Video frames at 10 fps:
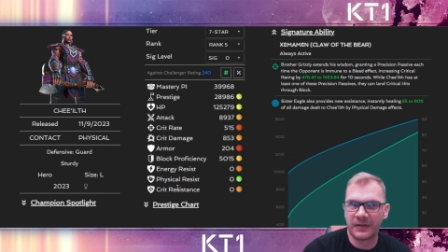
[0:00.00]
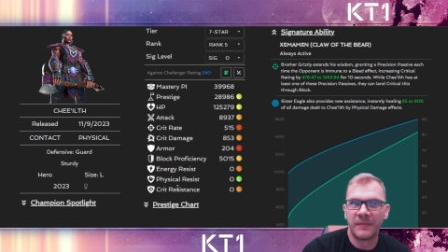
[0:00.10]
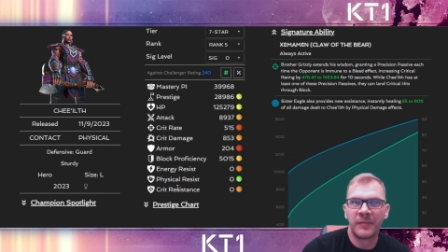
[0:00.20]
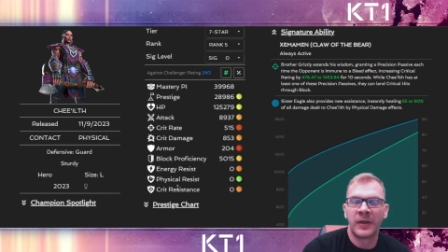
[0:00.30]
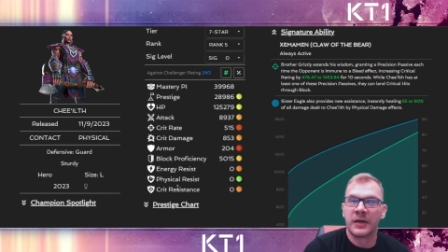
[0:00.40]

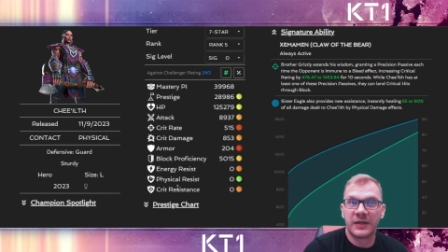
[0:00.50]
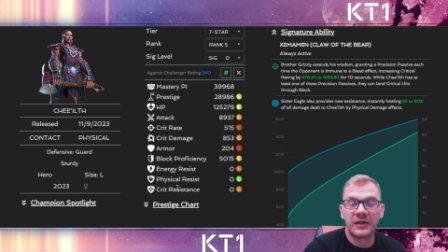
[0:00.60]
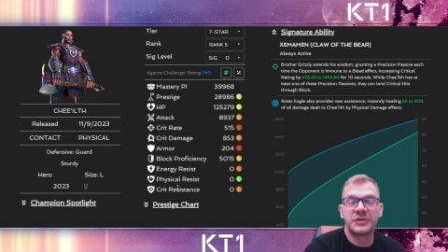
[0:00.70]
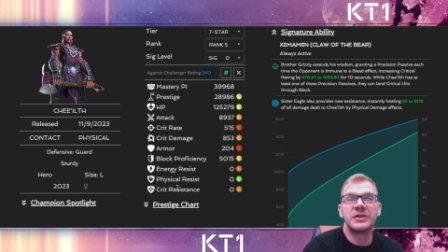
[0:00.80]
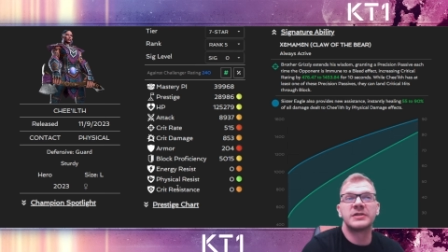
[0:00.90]
I
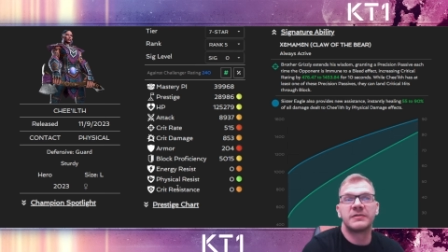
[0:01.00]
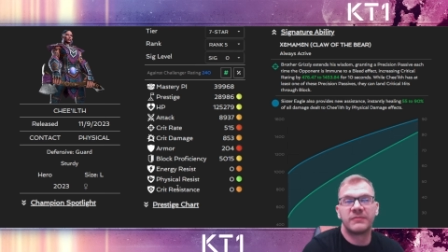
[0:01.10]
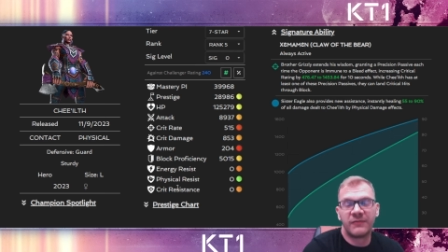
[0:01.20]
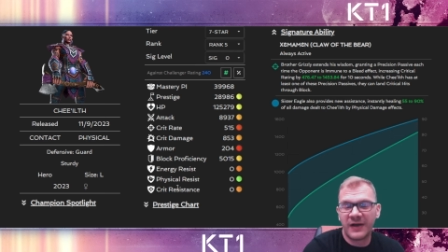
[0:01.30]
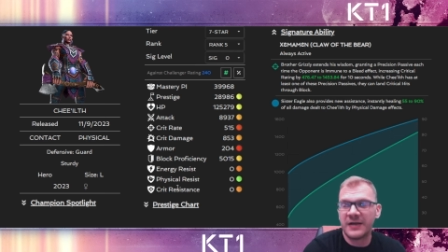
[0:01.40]
think she's a
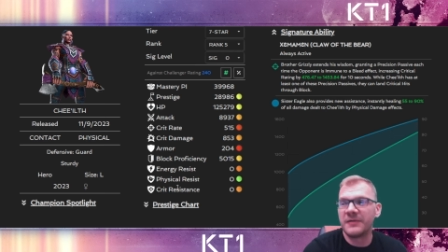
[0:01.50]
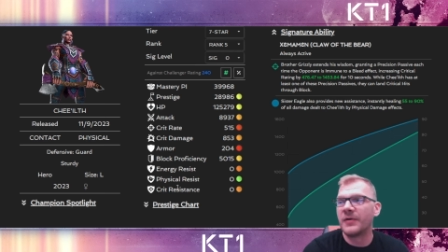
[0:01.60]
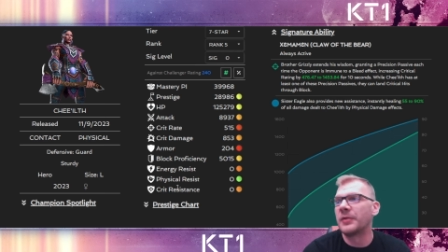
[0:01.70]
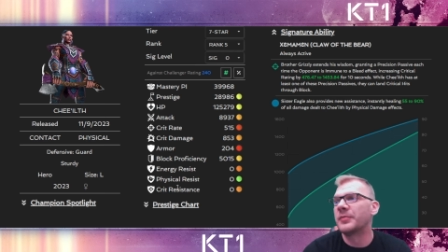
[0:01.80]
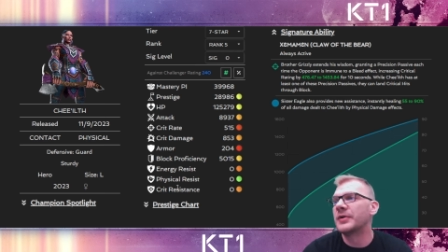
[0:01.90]
very
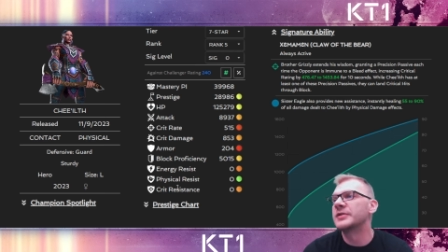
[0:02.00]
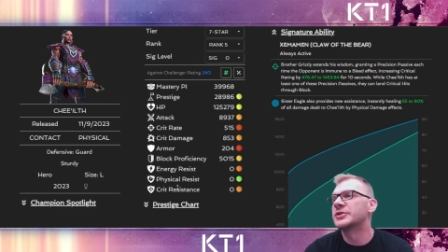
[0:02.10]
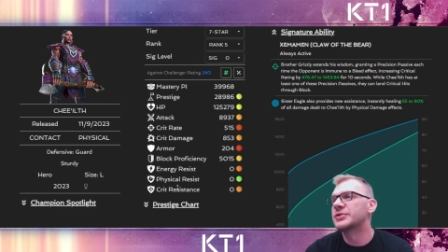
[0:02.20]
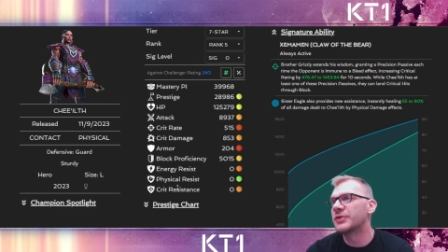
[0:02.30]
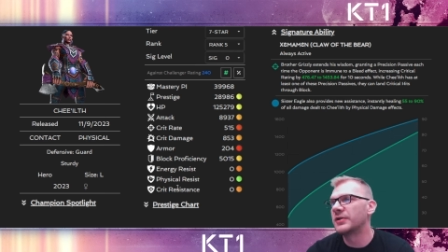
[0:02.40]
well built,
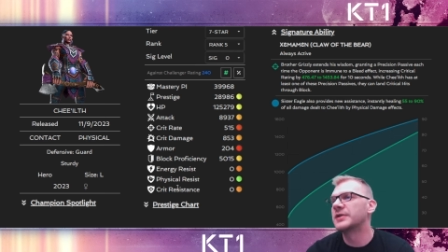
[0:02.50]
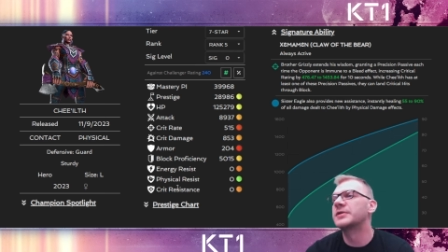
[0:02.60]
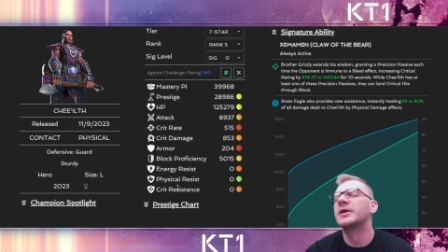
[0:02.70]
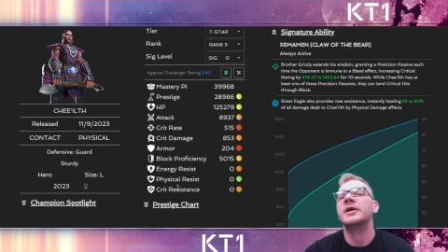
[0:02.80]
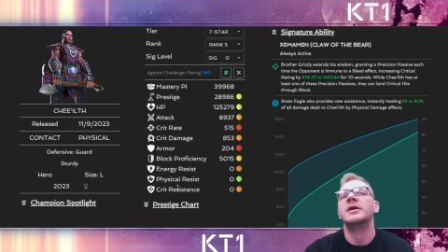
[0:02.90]
solid,
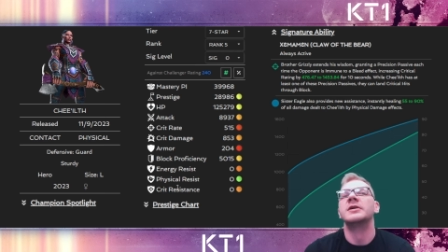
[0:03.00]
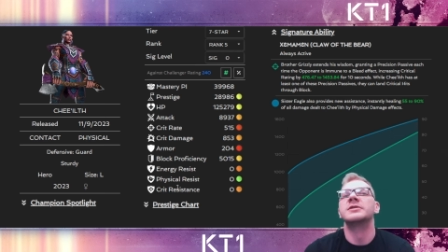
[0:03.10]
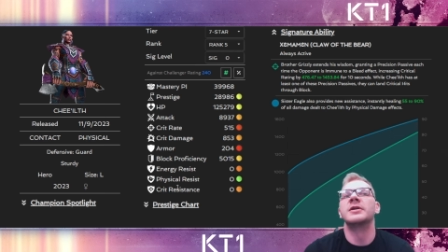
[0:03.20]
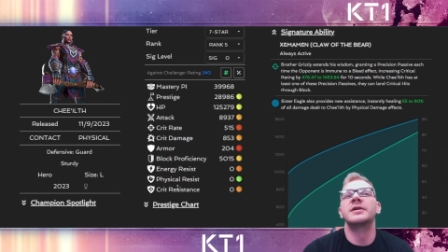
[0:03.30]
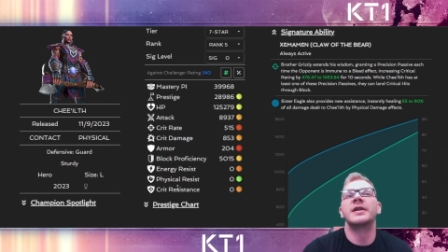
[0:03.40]

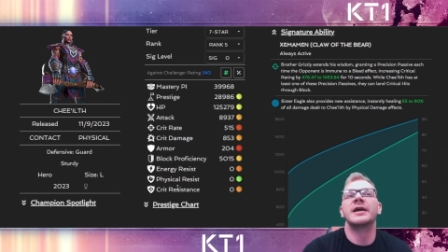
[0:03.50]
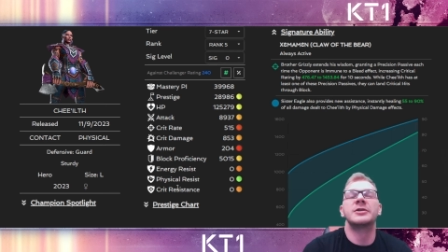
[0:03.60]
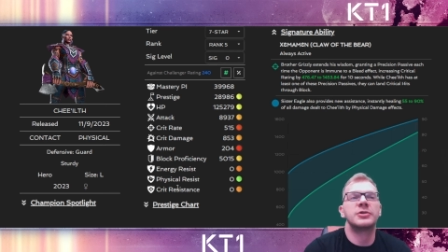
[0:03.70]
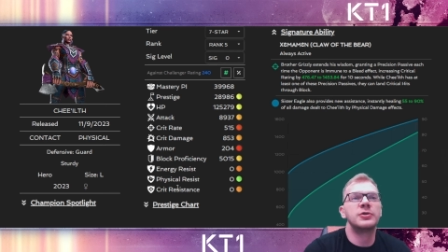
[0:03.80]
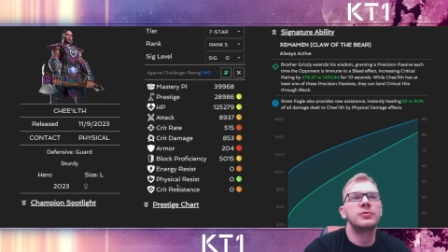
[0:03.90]
solid
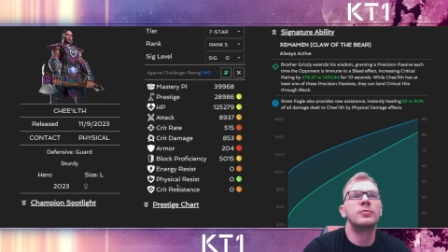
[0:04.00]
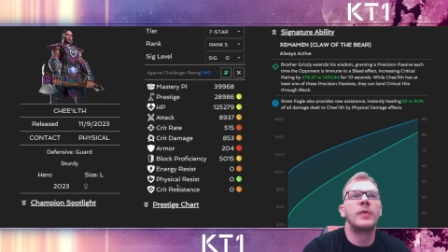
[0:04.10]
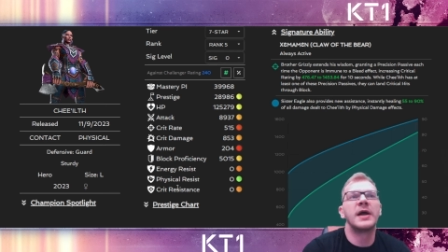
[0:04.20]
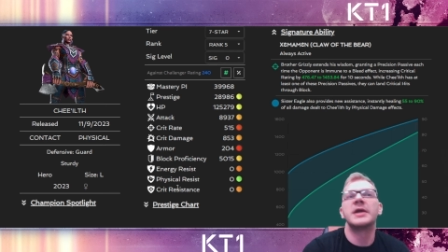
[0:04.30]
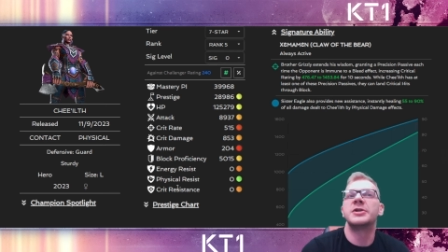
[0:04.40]
like two
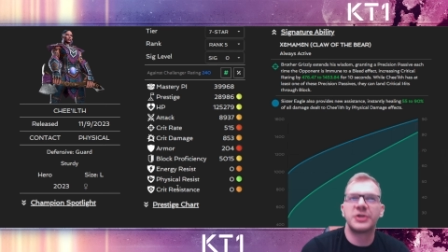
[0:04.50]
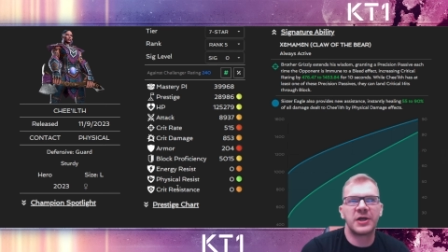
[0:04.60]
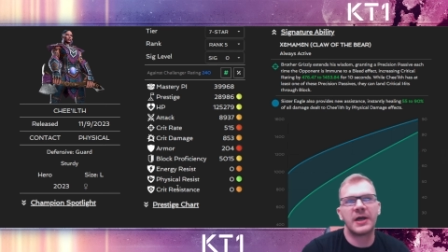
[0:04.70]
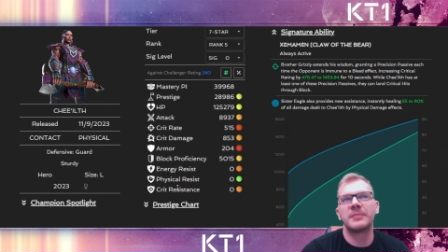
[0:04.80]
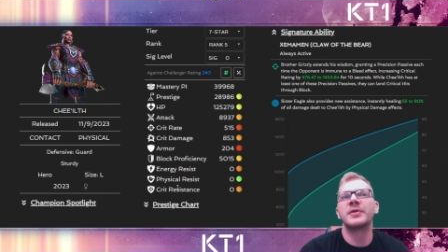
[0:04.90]
way
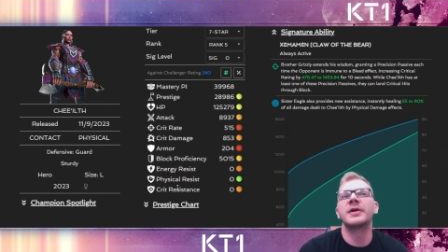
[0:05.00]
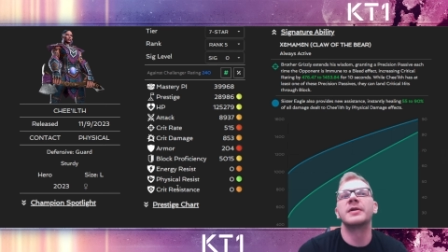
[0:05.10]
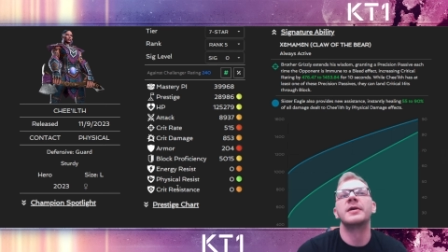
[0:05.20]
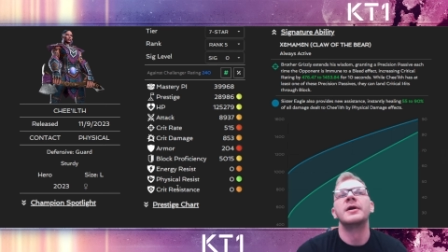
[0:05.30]
champion